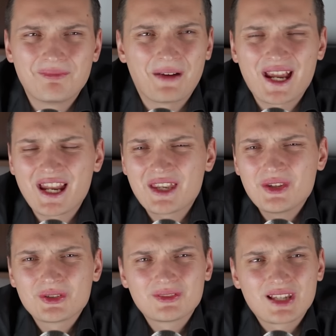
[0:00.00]
I, I
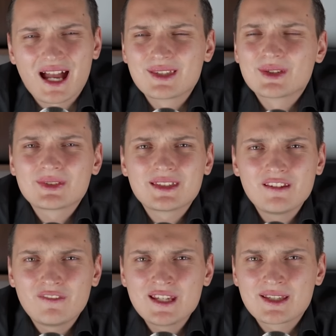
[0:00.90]
don't I don't
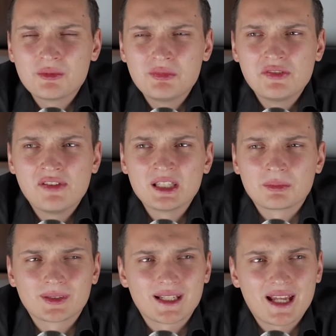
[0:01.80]
need things to be
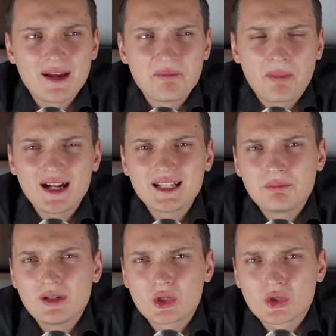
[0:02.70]
developed like I'm buying a
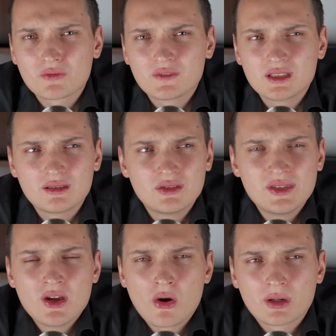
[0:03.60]
picture of the
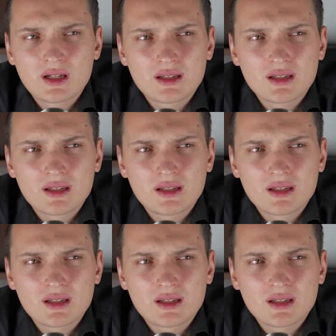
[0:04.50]
dog